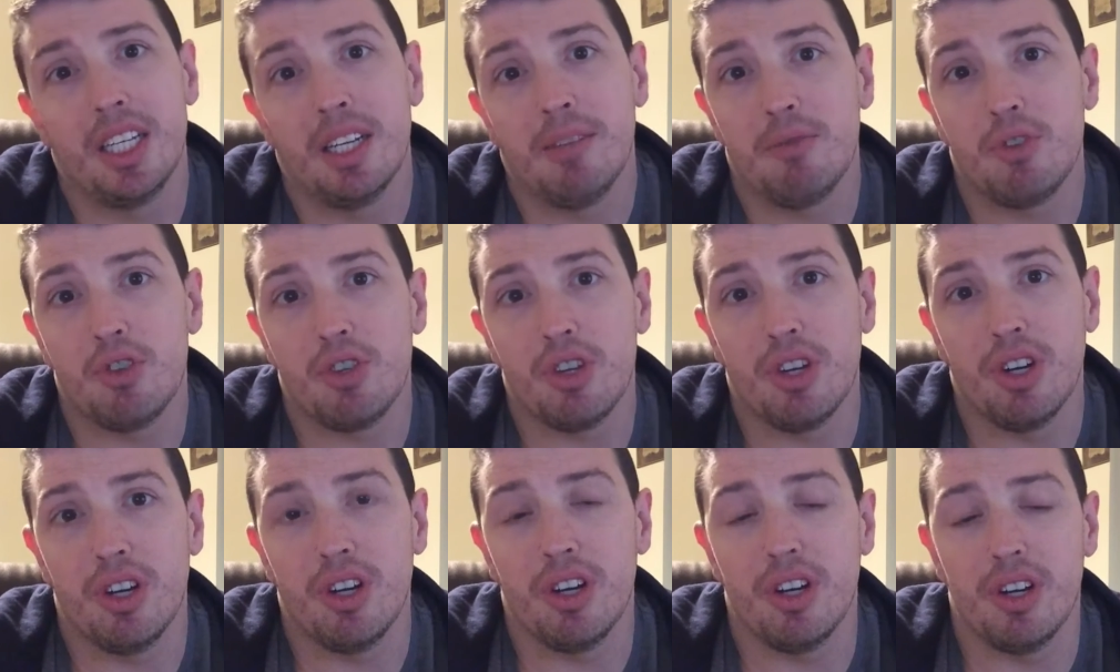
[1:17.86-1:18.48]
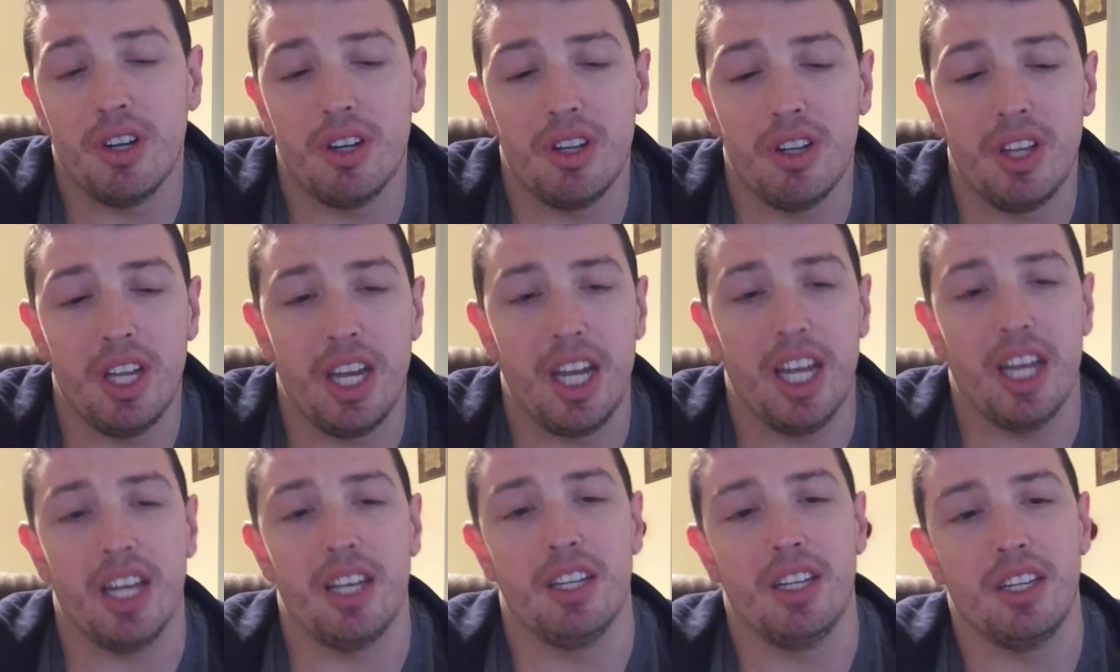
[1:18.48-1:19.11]
Sure, they
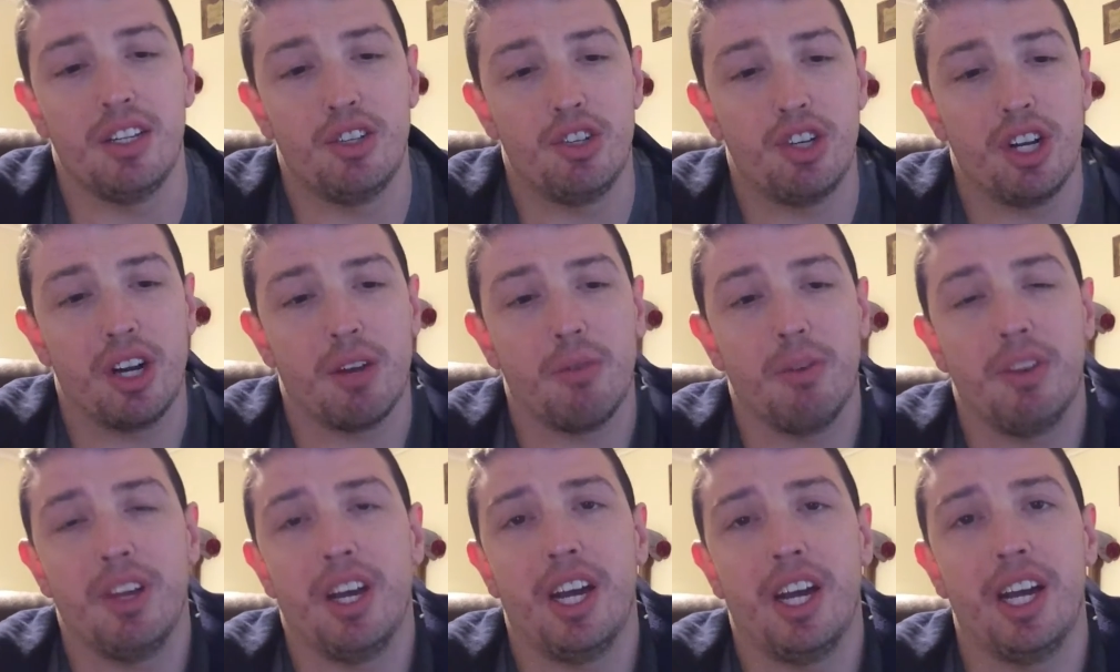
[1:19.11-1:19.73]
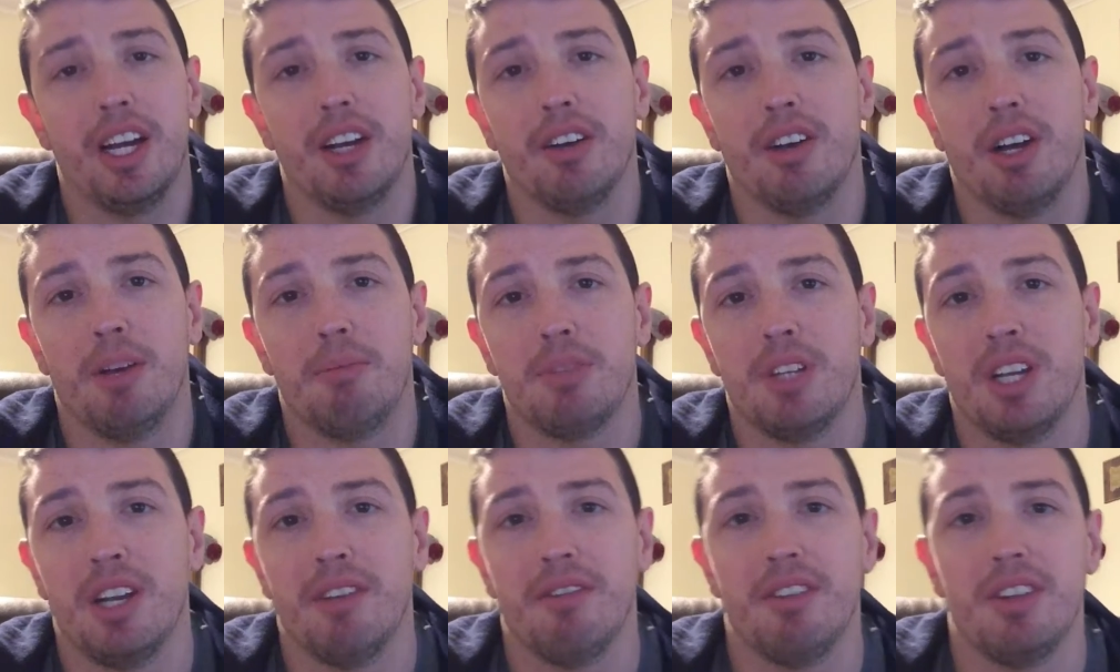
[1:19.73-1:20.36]
had to check with higher
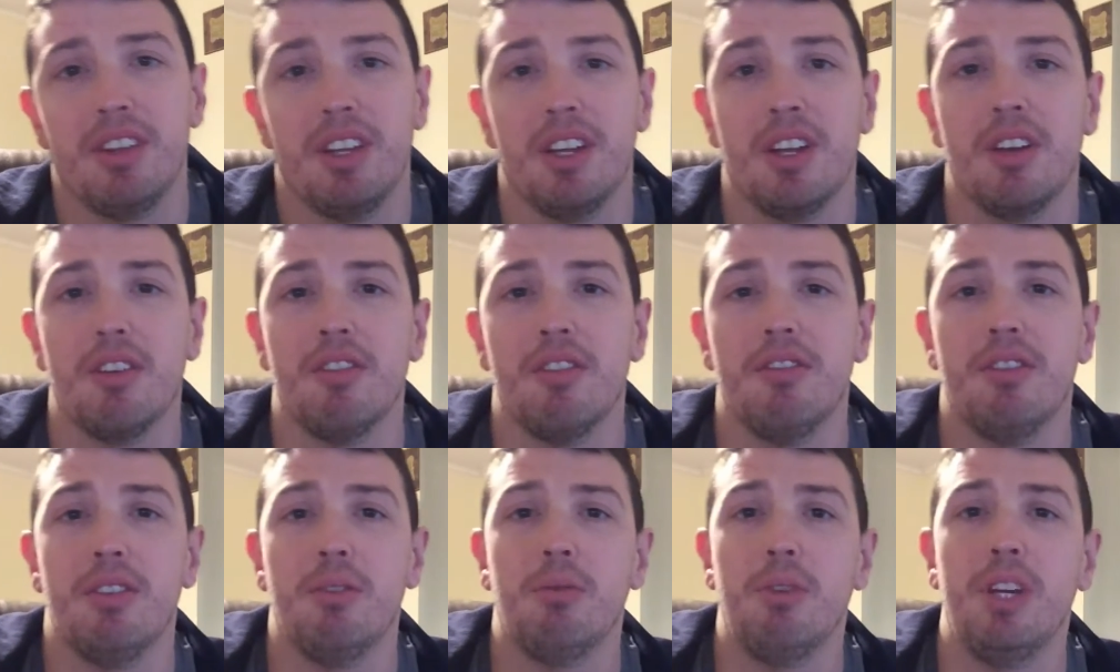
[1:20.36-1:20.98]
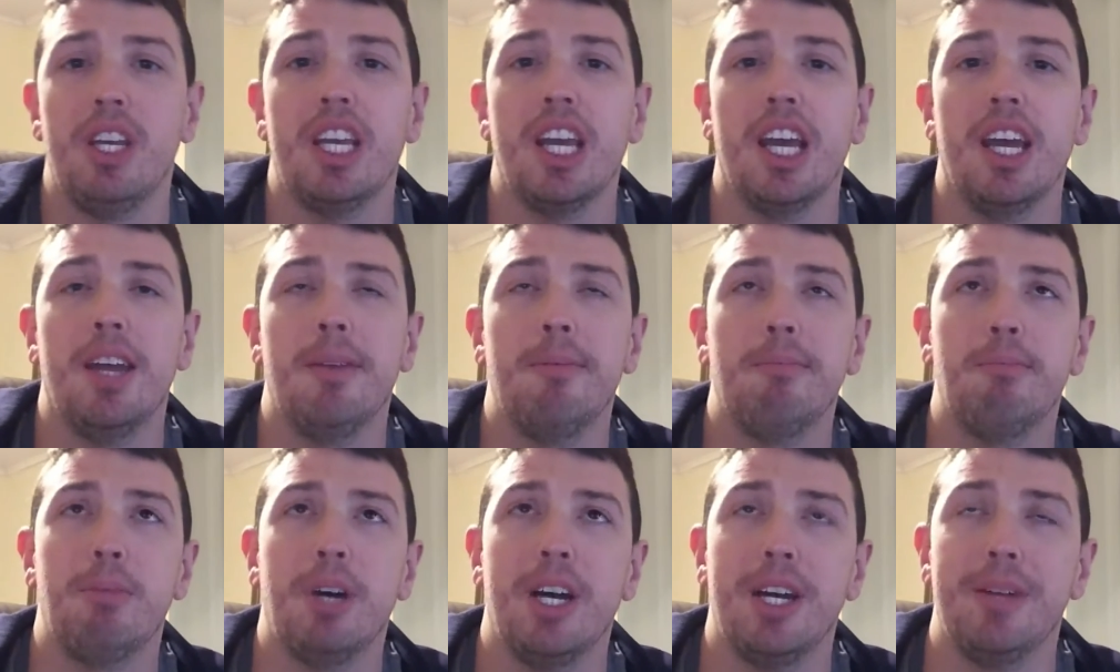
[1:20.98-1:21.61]
ups and everything over the
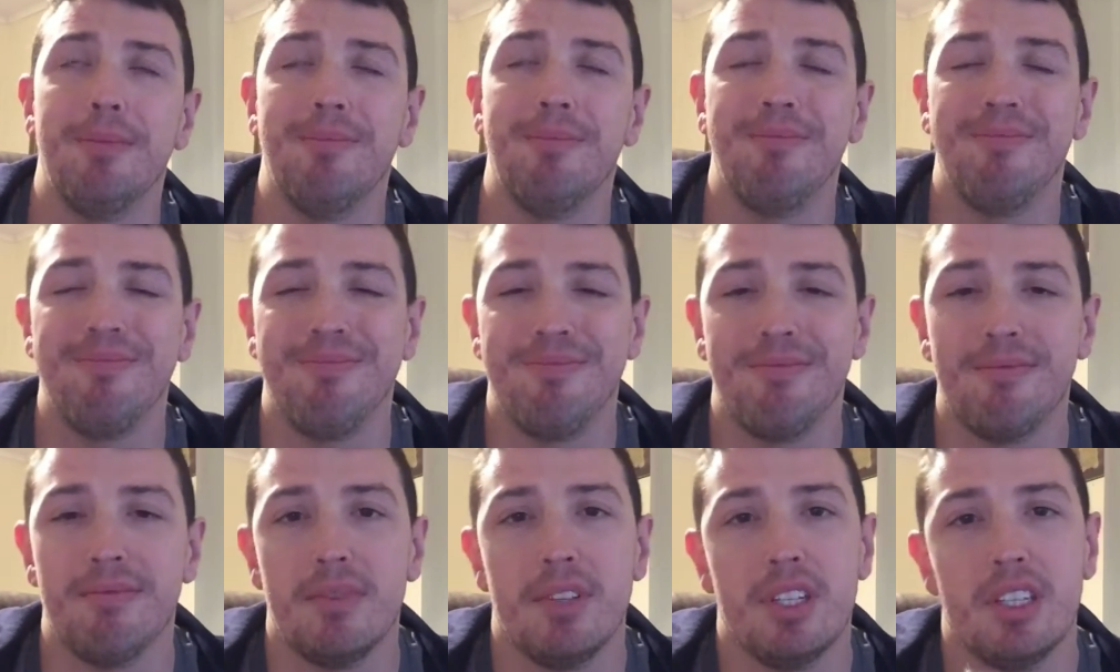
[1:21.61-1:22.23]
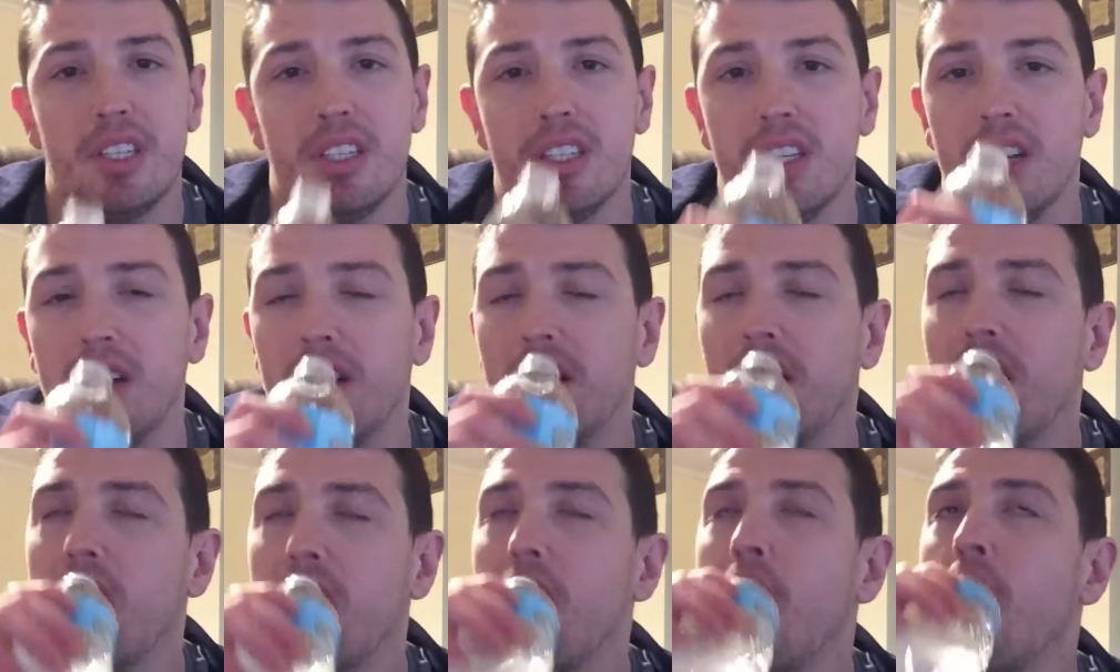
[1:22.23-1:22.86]
weekend, but still.